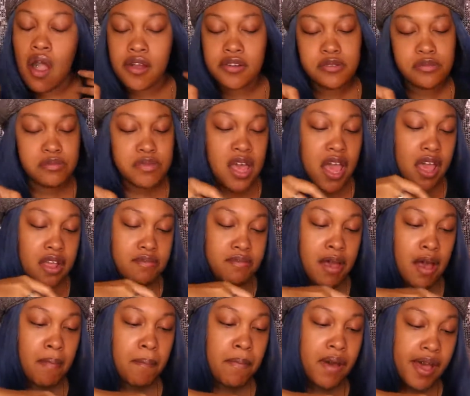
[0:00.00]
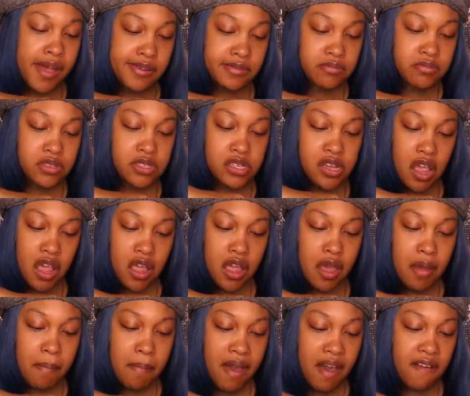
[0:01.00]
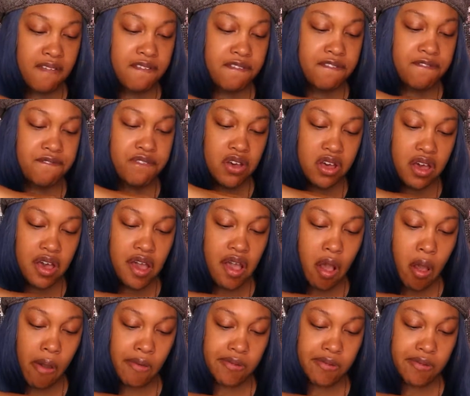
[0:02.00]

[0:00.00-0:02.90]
But as my mom did in my foot,